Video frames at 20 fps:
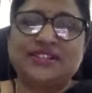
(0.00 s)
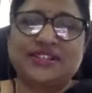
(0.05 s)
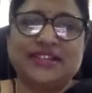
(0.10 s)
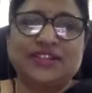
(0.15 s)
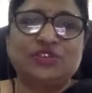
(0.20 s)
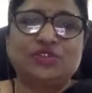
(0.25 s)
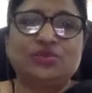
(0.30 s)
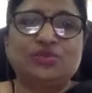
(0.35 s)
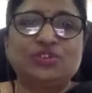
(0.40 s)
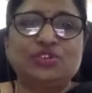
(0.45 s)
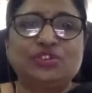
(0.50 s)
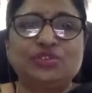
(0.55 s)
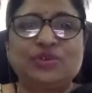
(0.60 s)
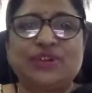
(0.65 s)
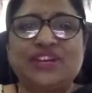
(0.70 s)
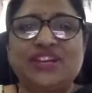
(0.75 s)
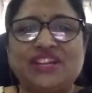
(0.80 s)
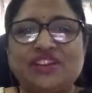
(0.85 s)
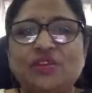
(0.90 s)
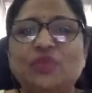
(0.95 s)
as I told
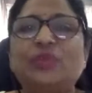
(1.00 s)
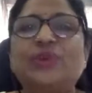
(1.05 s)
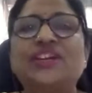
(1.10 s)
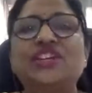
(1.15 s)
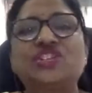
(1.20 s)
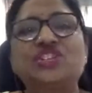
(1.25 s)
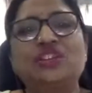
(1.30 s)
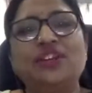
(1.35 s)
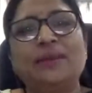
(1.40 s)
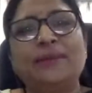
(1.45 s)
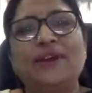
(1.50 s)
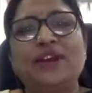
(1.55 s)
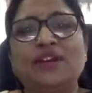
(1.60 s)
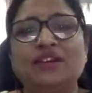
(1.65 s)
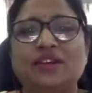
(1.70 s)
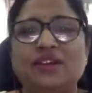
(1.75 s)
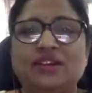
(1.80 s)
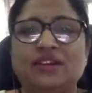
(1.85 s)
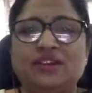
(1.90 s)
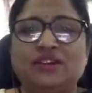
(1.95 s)
you, and innovation
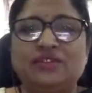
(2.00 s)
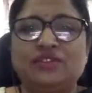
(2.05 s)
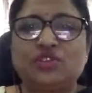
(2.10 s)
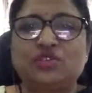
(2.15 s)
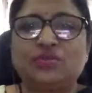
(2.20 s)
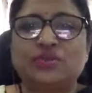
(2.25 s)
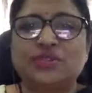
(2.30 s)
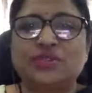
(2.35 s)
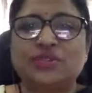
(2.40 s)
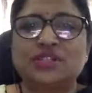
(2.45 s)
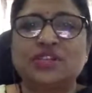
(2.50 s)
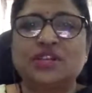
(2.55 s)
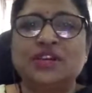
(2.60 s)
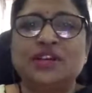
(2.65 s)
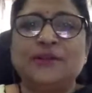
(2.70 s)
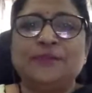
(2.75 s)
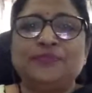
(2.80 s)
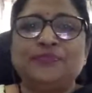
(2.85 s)
among individuals.